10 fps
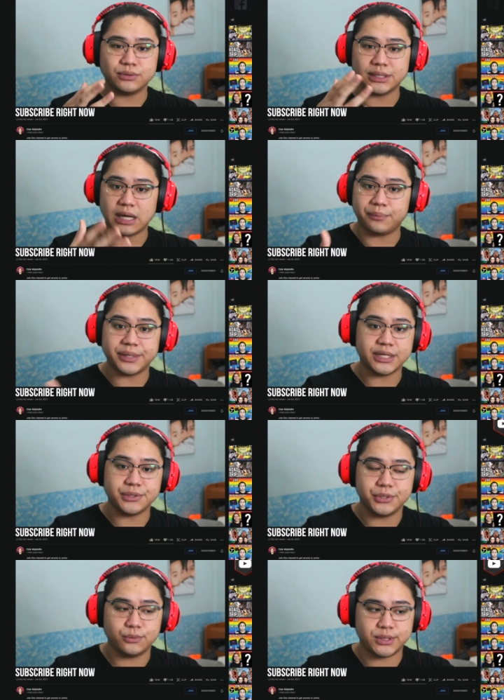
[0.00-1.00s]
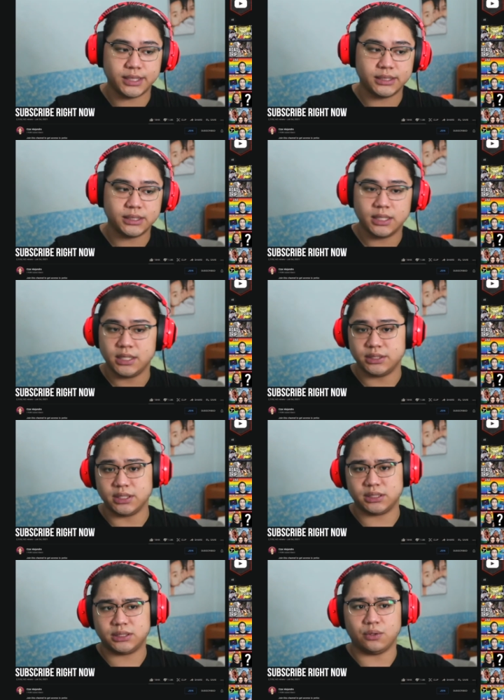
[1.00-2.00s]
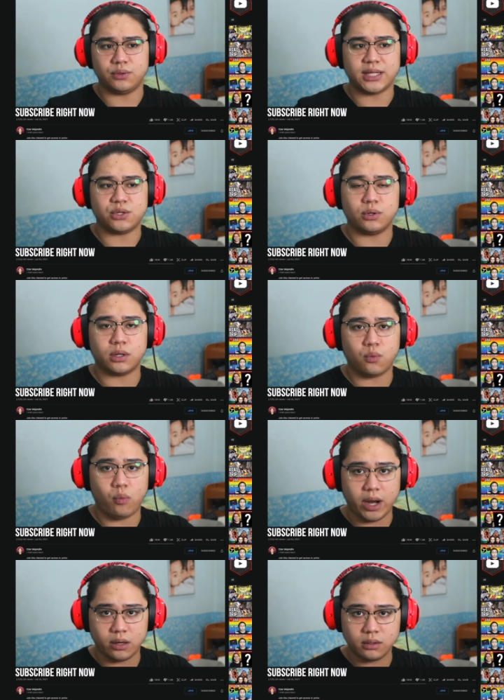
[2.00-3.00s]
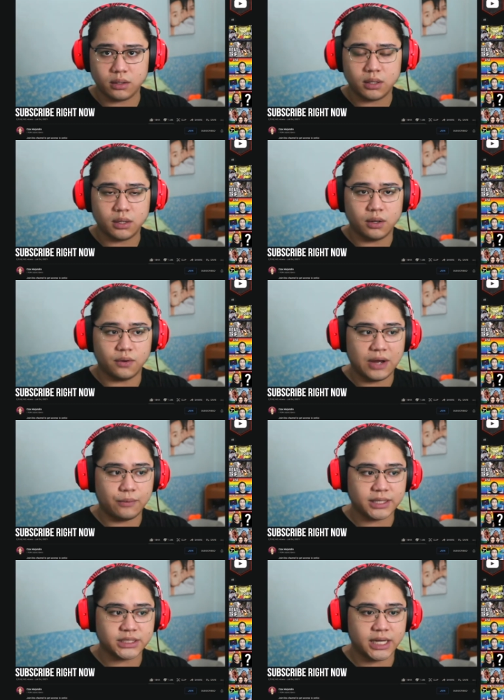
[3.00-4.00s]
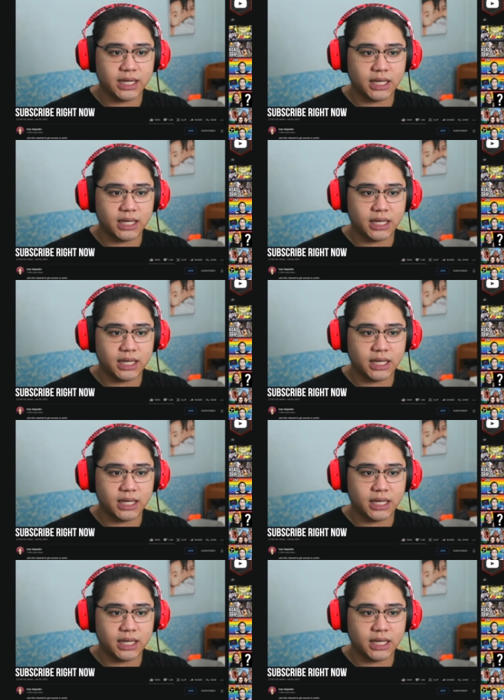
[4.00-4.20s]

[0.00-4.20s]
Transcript: how many you use this, just so that you are aware of how much